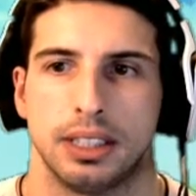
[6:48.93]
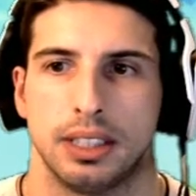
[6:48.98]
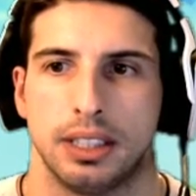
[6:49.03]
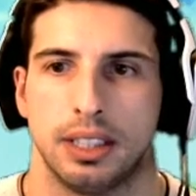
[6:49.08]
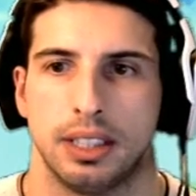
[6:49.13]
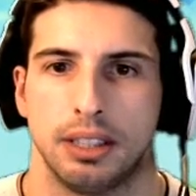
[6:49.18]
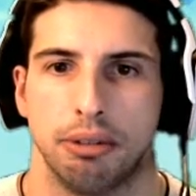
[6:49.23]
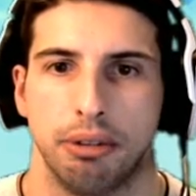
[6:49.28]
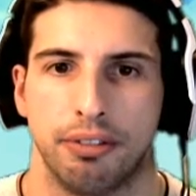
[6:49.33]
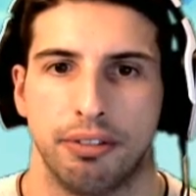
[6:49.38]

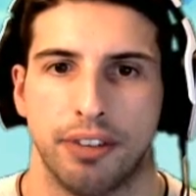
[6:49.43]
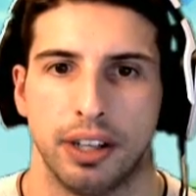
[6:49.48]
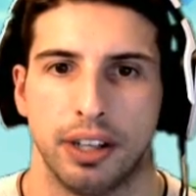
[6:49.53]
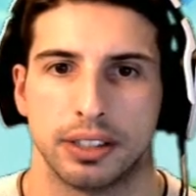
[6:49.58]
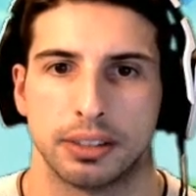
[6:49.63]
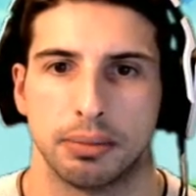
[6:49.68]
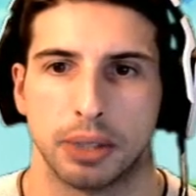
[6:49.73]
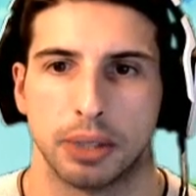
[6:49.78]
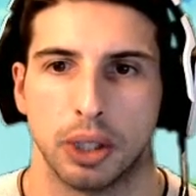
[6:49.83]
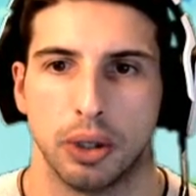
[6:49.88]
We found
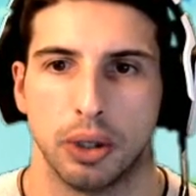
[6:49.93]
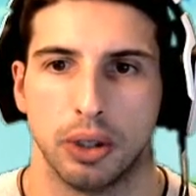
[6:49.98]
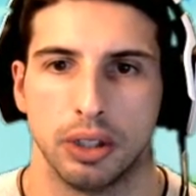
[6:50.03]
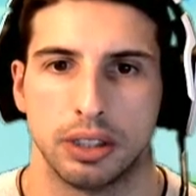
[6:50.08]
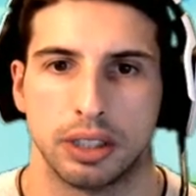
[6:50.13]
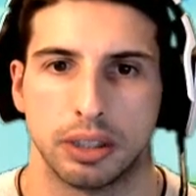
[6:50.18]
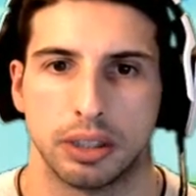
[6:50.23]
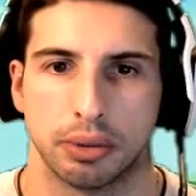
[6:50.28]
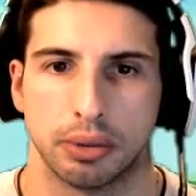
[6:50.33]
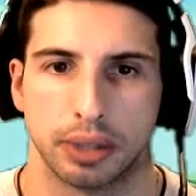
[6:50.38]
some gold.
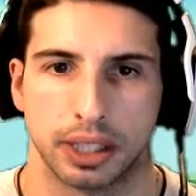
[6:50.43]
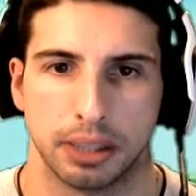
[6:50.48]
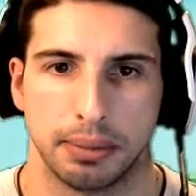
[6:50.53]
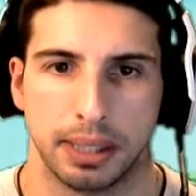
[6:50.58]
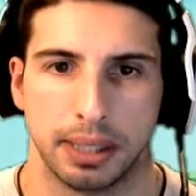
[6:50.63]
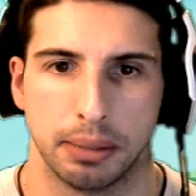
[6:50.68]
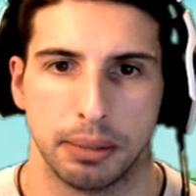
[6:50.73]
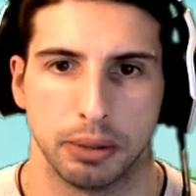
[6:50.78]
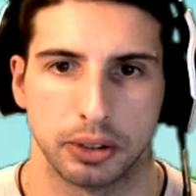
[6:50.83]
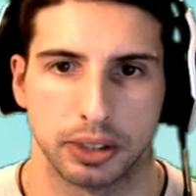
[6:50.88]
We're gonna be
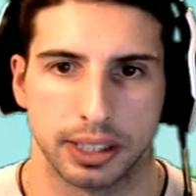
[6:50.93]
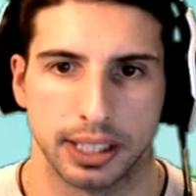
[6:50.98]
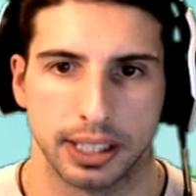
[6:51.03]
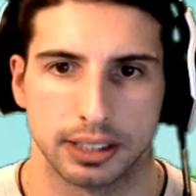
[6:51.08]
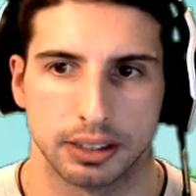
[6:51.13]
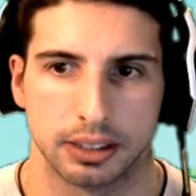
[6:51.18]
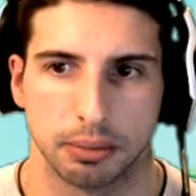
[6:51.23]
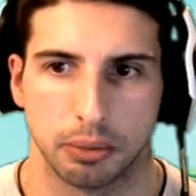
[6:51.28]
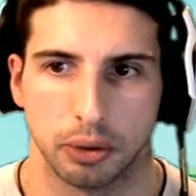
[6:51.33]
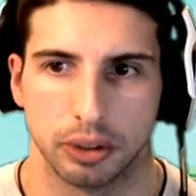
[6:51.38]
able to get
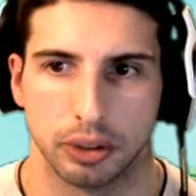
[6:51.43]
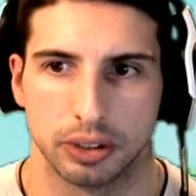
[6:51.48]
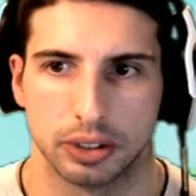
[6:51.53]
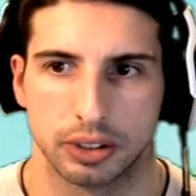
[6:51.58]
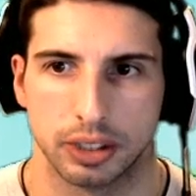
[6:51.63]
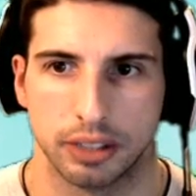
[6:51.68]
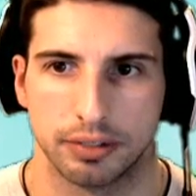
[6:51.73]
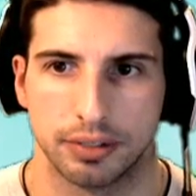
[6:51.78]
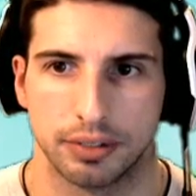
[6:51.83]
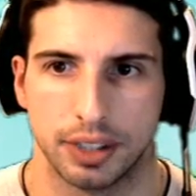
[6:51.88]
some more
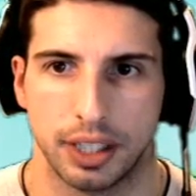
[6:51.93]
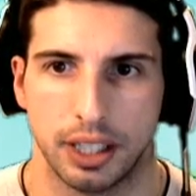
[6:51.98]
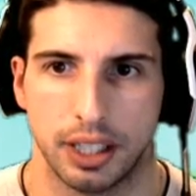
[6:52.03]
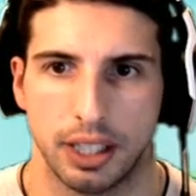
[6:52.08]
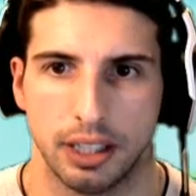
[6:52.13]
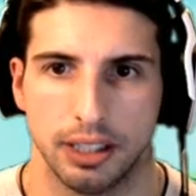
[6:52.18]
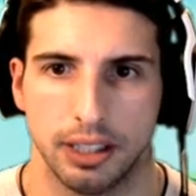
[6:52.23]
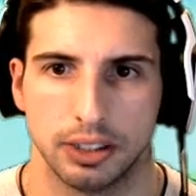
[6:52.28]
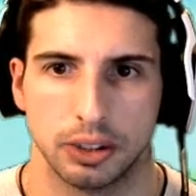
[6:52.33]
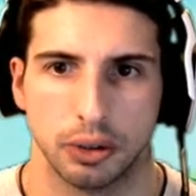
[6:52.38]
stuff. Uh,
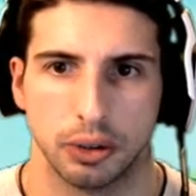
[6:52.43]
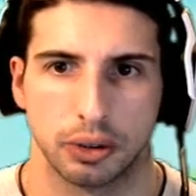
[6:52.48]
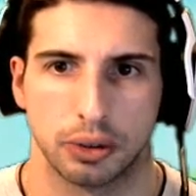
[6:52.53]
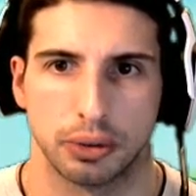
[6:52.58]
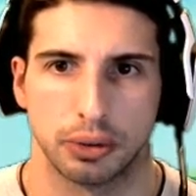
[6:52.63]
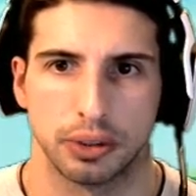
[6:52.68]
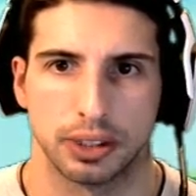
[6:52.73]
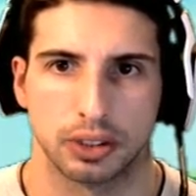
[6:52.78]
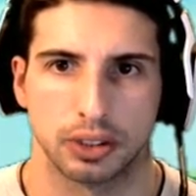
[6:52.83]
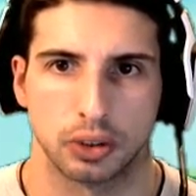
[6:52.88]
let's go
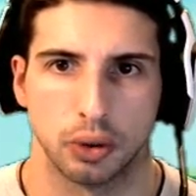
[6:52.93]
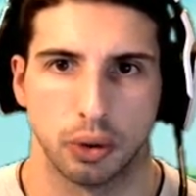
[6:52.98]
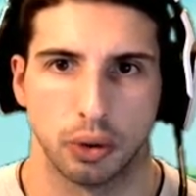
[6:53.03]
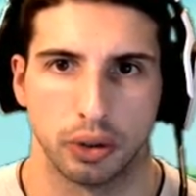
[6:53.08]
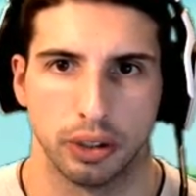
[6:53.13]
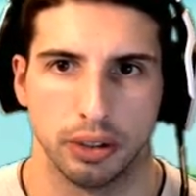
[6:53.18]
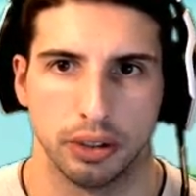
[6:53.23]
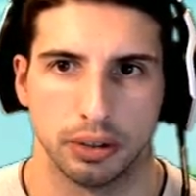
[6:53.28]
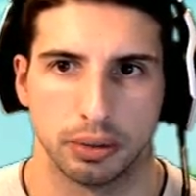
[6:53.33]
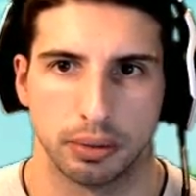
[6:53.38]
through this
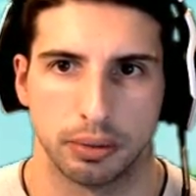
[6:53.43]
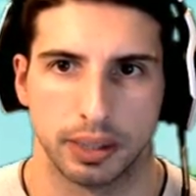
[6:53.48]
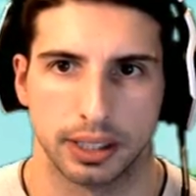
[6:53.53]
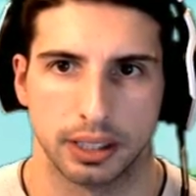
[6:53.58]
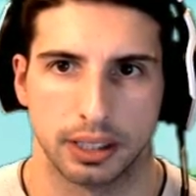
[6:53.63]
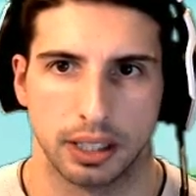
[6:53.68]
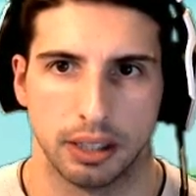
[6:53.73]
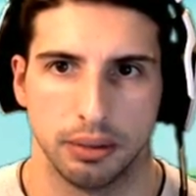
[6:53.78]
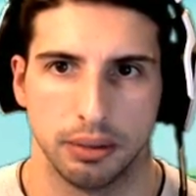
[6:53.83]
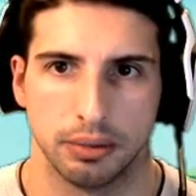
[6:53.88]
door right
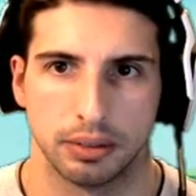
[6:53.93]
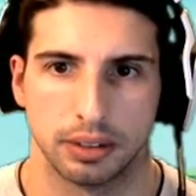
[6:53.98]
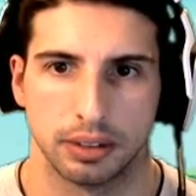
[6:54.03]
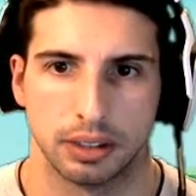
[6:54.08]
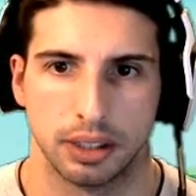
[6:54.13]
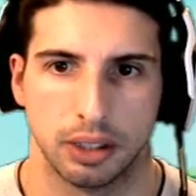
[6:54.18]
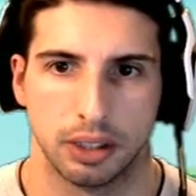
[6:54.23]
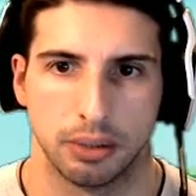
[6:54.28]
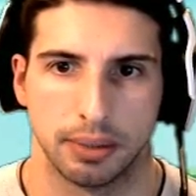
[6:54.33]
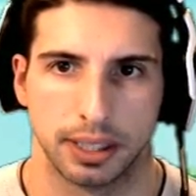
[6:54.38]
now.
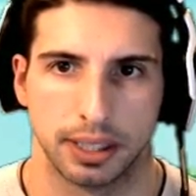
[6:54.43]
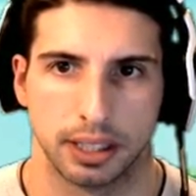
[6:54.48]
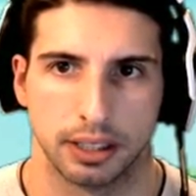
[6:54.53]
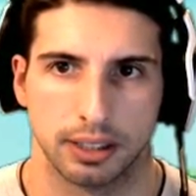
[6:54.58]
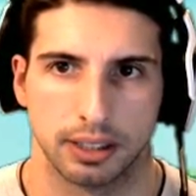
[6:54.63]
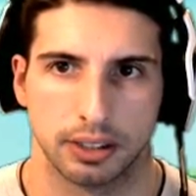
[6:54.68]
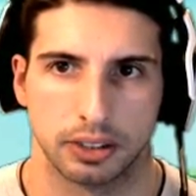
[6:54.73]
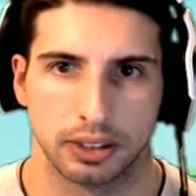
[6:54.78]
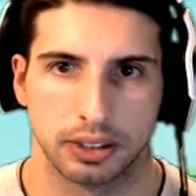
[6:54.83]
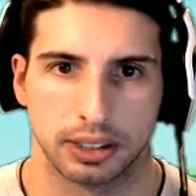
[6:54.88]
Oh my god,
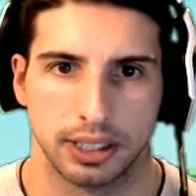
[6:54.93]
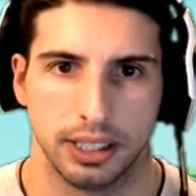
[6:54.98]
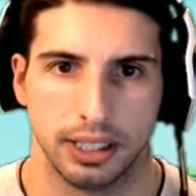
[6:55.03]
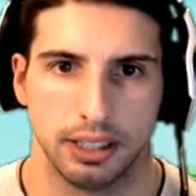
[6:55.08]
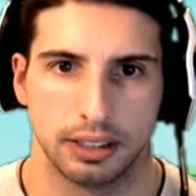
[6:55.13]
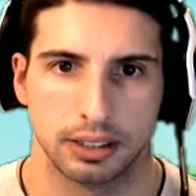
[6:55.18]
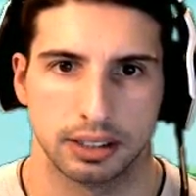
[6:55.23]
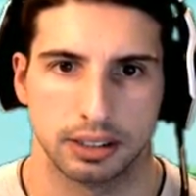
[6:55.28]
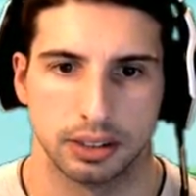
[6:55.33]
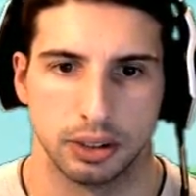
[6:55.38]
there are
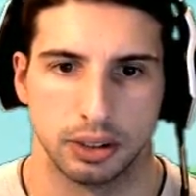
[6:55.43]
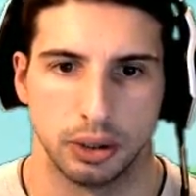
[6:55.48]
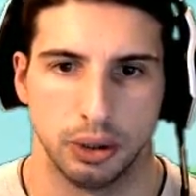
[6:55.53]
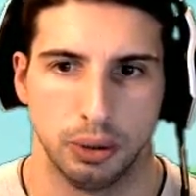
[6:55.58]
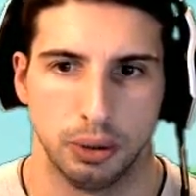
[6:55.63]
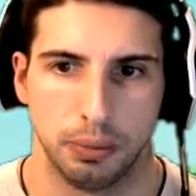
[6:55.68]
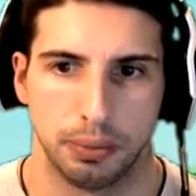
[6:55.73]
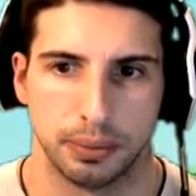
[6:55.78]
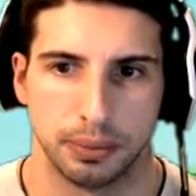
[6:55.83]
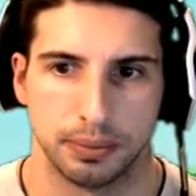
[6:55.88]
snakes.
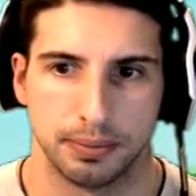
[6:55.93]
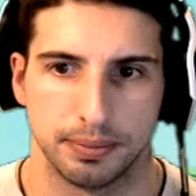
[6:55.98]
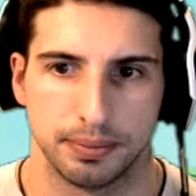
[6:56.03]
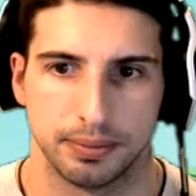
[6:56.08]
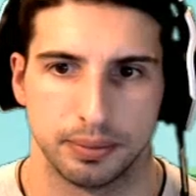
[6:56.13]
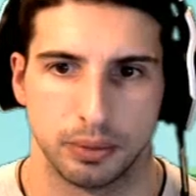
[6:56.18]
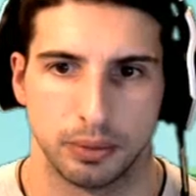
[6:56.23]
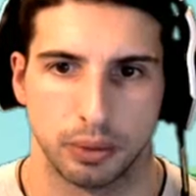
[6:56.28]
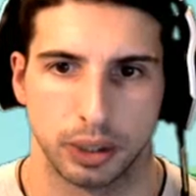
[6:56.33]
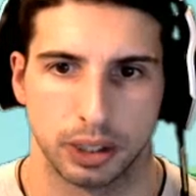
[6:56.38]
Nope.
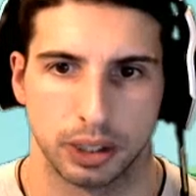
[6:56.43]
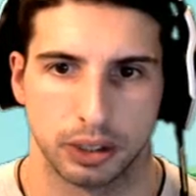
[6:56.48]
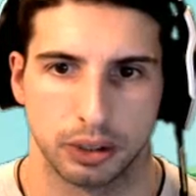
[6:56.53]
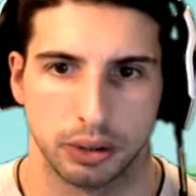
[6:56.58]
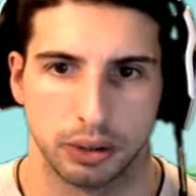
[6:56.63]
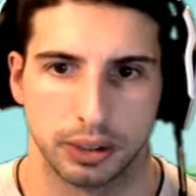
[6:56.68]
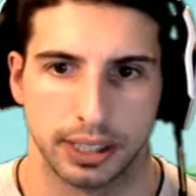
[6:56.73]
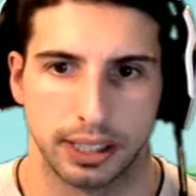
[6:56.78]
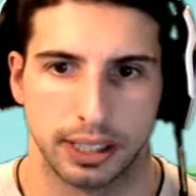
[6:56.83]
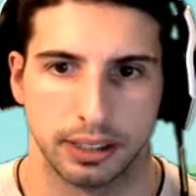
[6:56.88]
We're gonna go
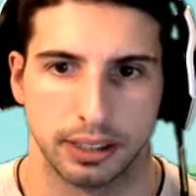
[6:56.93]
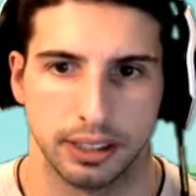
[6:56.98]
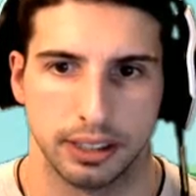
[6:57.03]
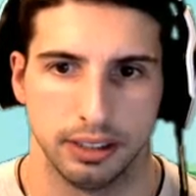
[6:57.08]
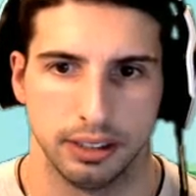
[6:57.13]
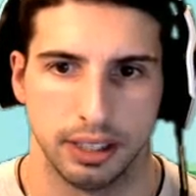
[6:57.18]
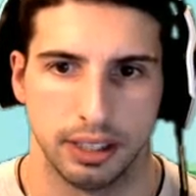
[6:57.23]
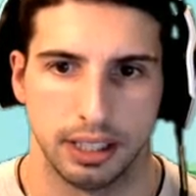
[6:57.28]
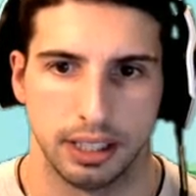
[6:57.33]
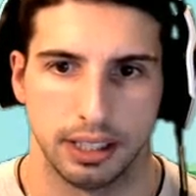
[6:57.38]
down here.
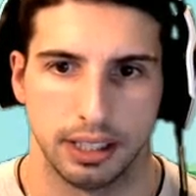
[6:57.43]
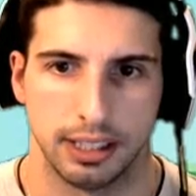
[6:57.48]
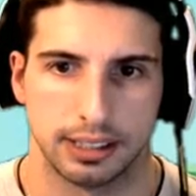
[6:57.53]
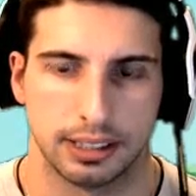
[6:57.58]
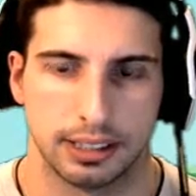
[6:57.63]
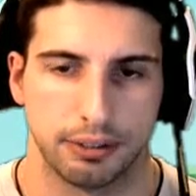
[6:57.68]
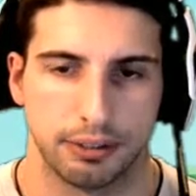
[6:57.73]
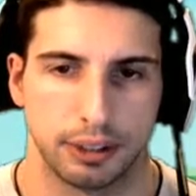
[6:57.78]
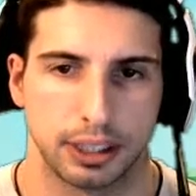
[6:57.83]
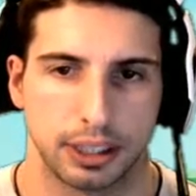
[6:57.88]
Let's see
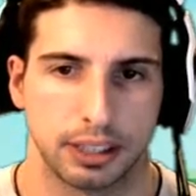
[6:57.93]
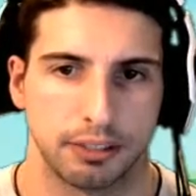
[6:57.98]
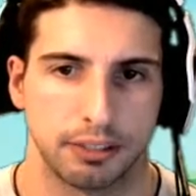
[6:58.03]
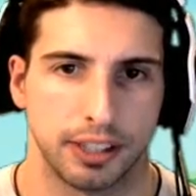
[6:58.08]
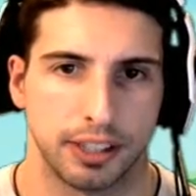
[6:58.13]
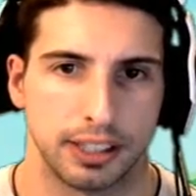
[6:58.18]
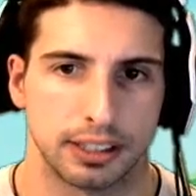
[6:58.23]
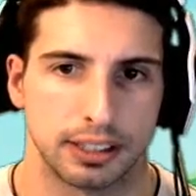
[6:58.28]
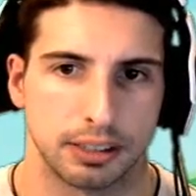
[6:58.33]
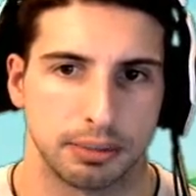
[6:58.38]
if we can
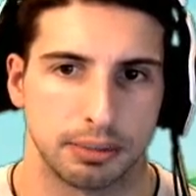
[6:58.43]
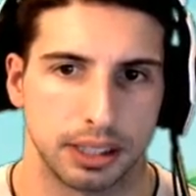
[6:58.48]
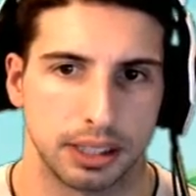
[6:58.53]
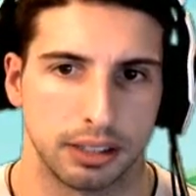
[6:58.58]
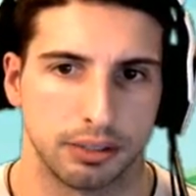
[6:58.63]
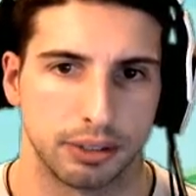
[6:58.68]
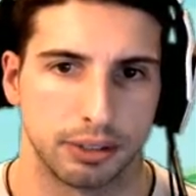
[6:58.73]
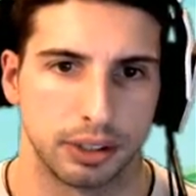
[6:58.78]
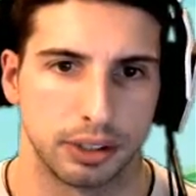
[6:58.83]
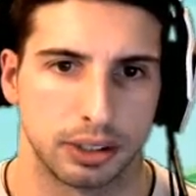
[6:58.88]
find something
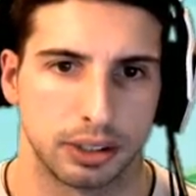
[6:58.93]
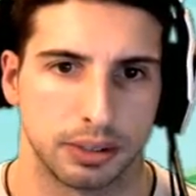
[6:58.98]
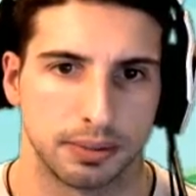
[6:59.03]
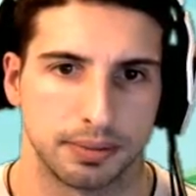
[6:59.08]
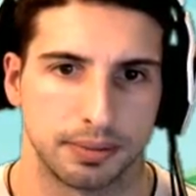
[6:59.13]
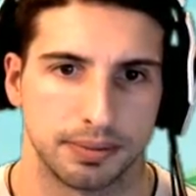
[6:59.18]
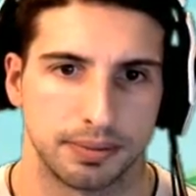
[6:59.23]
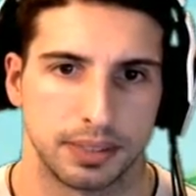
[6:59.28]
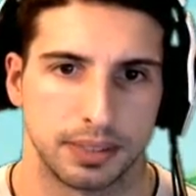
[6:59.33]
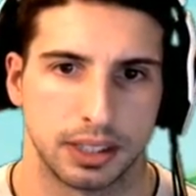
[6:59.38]
different.
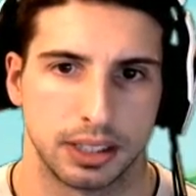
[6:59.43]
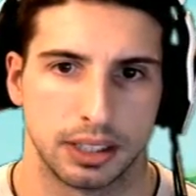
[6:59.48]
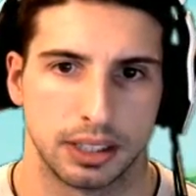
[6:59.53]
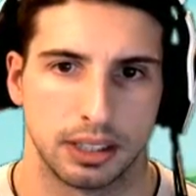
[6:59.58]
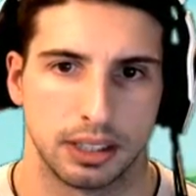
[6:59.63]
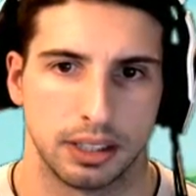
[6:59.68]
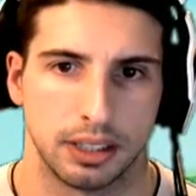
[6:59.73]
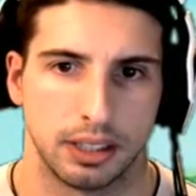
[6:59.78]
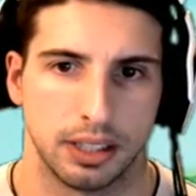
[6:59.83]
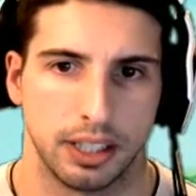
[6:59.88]

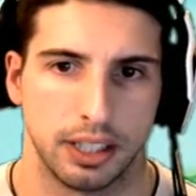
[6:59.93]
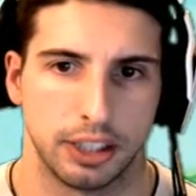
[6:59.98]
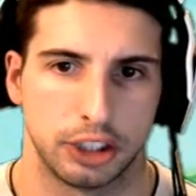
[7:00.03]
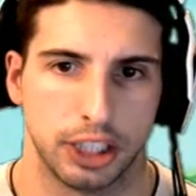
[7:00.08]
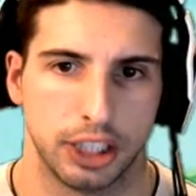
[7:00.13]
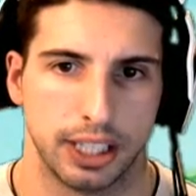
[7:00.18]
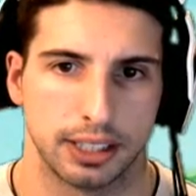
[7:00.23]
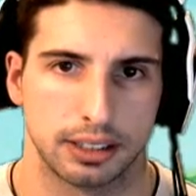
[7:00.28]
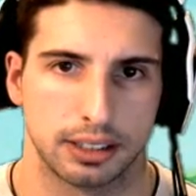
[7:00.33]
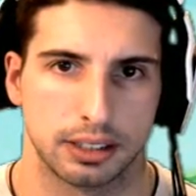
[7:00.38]
A
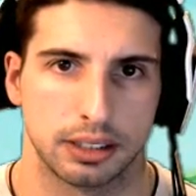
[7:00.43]
chest.